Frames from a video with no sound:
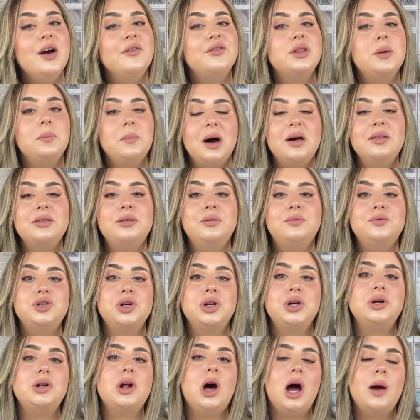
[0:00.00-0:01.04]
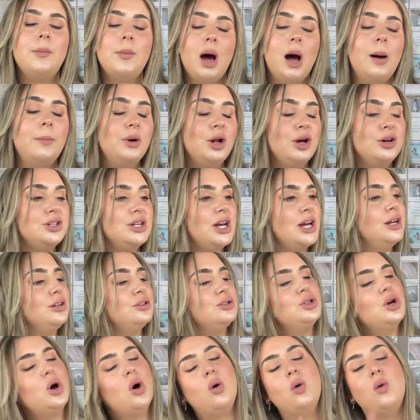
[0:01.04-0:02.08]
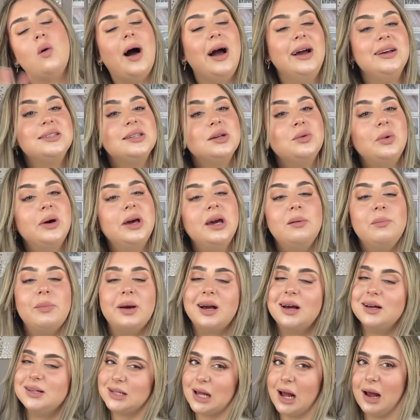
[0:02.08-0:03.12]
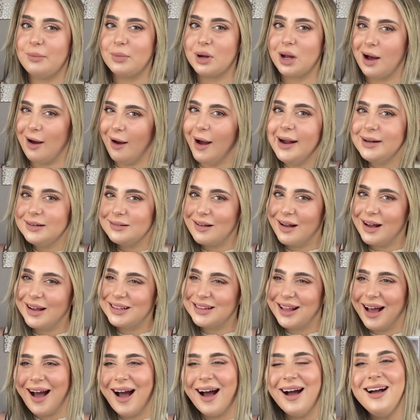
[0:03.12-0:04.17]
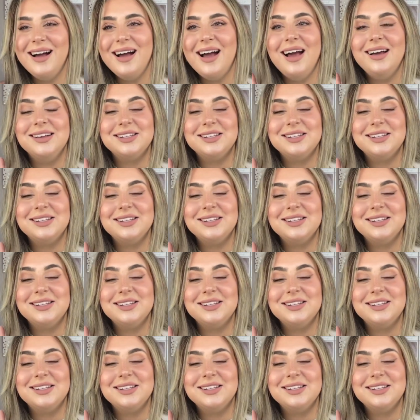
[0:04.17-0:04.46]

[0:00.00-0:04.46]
For the month of June, I'm uploading twice a week because I'm kind like that.